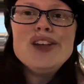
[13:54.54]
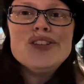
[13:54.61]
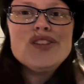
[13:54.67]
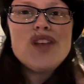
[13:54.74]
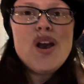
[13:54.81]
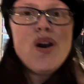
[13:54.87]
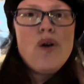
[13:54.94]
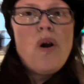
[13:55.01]

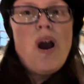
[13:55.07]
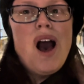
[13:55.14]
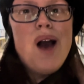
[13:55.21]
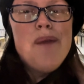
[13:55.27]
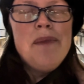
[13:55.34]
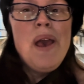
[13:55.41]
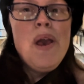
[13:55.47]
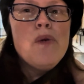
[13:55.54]
So,
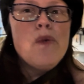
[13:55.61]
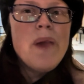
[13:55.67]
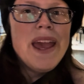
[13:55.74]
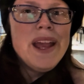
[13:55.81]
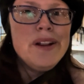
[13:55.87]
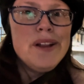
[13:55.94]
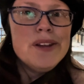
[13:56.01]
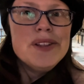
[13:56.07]

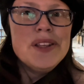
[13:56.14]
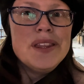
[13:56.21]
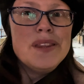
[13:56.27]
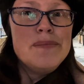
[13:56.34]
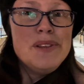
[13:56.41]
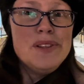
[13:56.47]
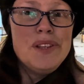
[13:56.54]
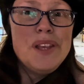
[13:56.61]
we are using the
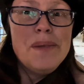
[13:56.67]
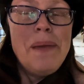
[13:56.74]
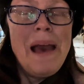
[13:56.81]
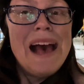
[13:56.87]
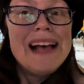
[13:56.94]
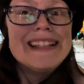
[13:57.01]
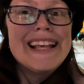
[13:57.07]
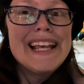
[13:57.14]
museum
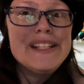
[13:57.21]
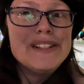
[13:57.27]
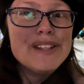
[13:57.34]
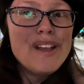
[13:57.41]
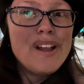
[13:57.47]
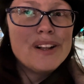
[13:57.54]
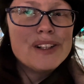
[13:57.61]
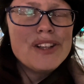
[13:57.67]
pass to get into
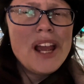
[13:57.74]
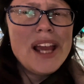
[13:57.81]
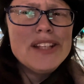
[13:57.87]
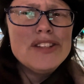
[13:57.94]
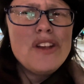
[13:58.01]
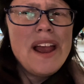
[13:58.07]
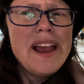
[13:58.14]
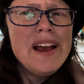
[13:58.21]
the Arc de
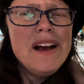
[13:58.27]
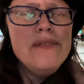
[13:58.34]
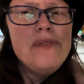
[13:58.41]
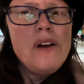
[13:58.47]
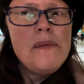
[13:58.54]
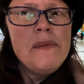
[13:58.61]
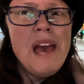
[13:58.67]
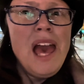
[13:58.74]

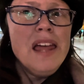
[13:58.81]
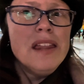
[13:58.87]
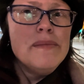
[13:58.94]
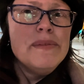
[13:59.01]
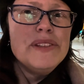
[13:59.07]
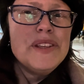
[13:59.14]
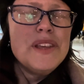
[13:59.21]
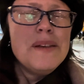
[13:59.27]
Triomphe. The
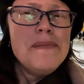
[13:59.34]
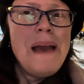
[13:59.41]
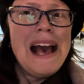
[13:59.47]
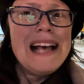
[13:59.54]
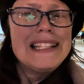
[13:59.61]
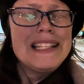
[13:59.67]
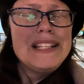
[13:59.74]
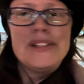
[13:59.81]
museum
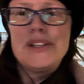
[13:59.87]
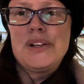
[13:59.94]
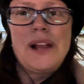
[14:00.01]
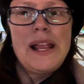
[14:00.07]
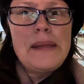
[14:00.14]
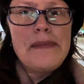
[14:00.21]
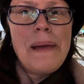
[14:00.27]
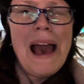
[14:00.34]
pass is a
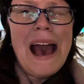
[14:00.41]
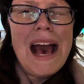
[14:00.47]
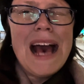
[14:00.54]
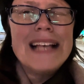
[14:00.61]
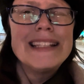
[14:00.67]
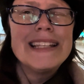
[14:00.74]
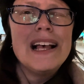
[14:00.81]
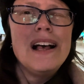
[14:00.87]
great
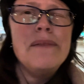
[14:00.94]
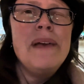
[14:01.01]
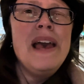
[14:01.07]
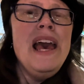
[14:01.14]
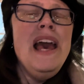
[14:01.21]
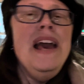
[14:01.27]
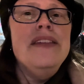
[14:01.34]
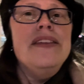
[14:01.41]
pass, that
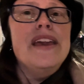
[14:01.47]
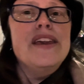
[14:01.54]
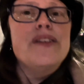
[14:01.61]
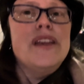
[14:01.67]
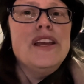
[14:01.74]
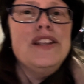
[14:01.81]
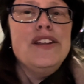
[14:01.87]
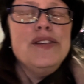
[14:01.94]
you
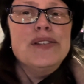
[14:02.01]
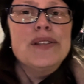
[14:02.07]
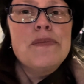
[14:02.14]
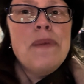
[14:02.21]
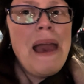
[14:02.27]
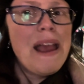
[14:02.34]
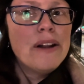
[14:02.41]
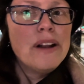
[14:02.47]
can use in
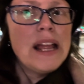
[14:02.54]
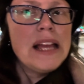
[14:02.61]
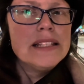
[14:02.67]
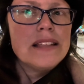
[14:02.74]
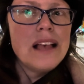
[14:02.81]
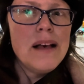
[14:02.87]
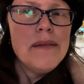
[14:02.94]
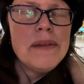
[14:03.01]
Paris, and